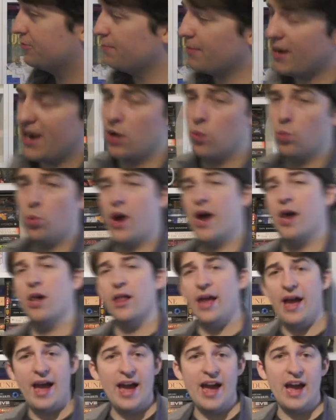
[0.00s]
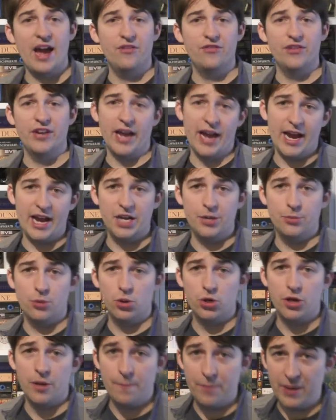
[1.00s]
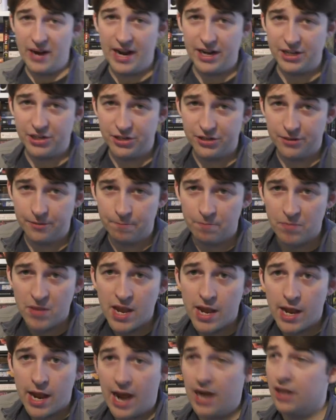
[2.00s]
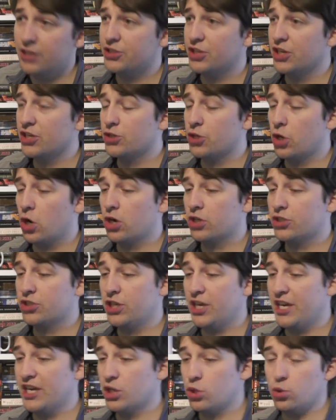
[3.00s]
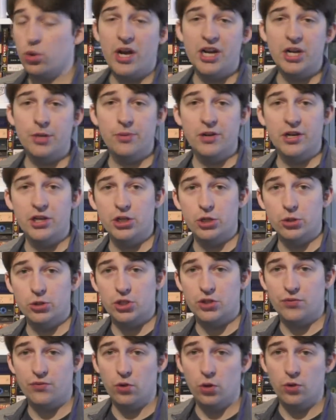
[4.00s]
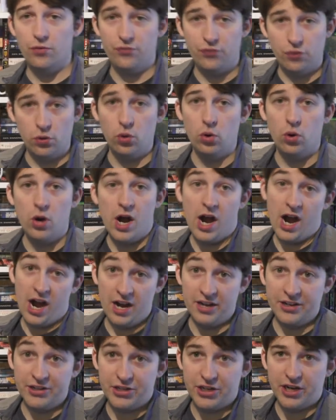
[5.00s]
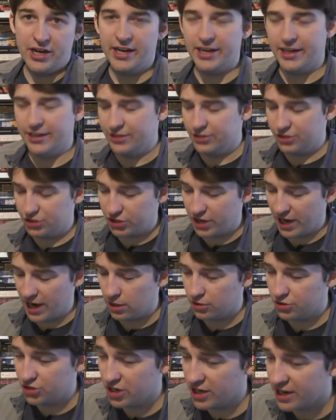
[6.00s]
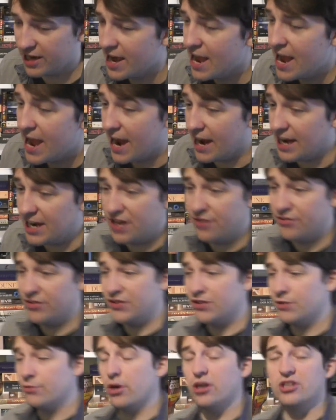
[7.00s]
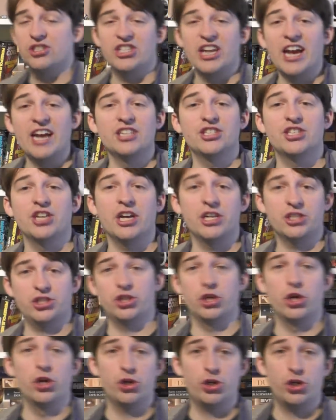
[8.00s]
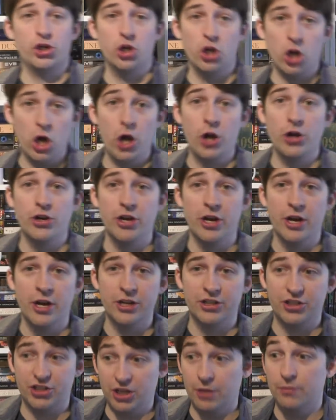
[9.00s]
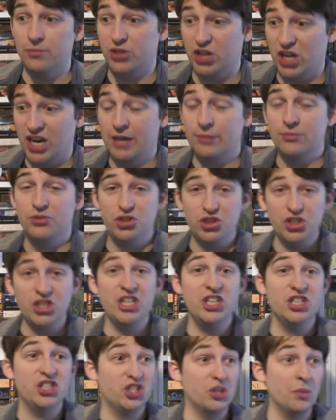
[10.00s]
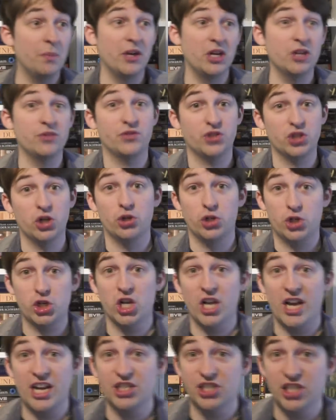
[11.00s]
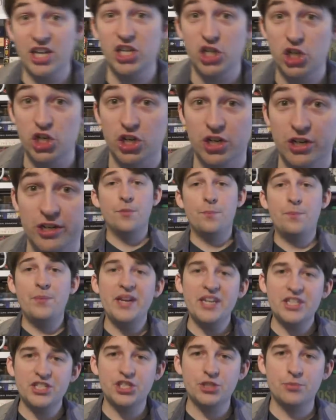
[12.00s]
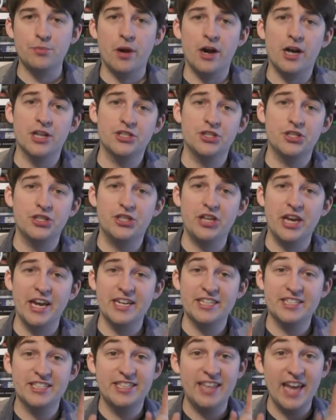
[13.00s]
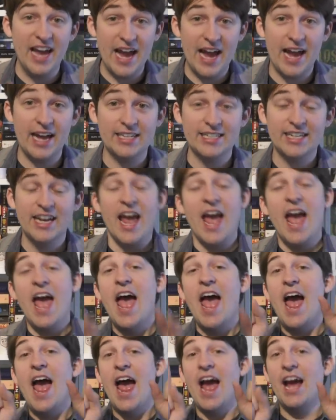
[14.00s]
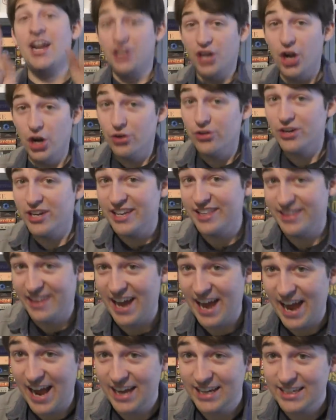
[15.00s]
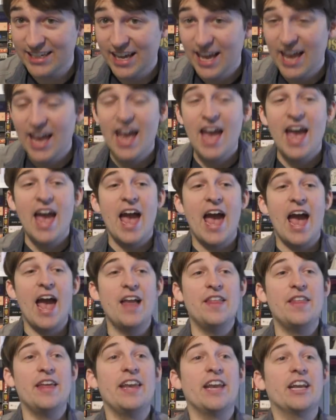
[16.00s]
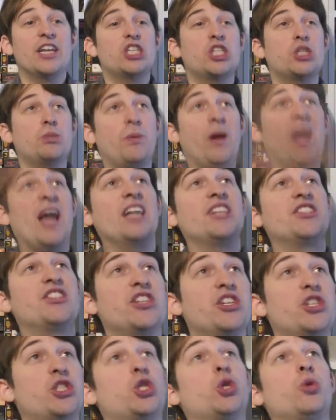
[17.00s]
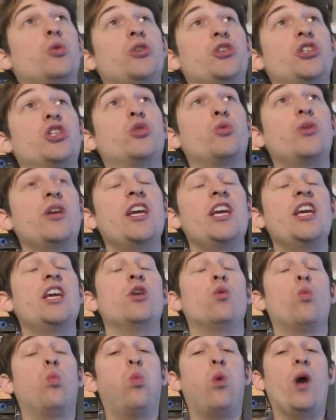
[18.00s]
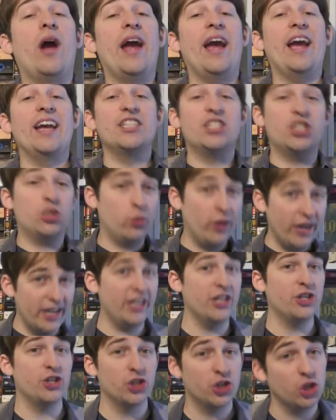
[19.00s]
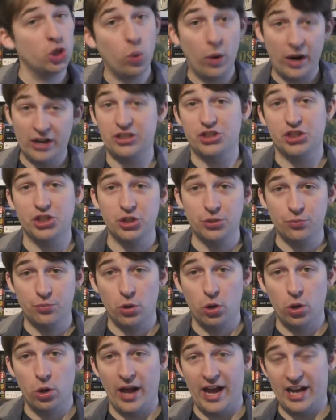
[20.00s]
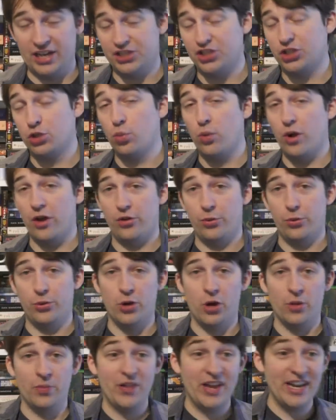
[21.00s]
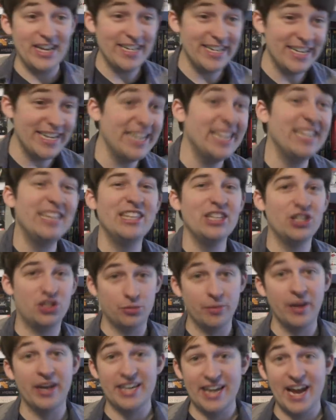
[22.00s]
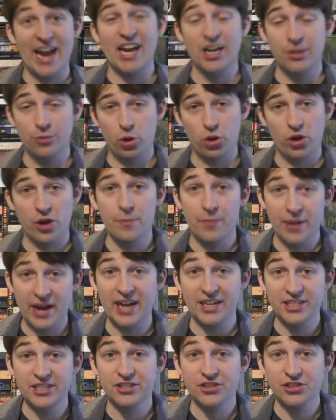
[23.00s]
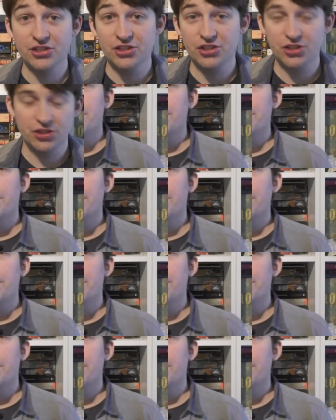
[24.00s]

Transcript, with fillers: may well have an animal companion. Hunting dogs are incredibly useful for hunting and scouting, and even the most antisocial loner sometimes needs a bit of socialization. The Beastmaster takes that, and only that, and then expands it to a degree where it's really just questionable as to whether or not they need this many animal companions.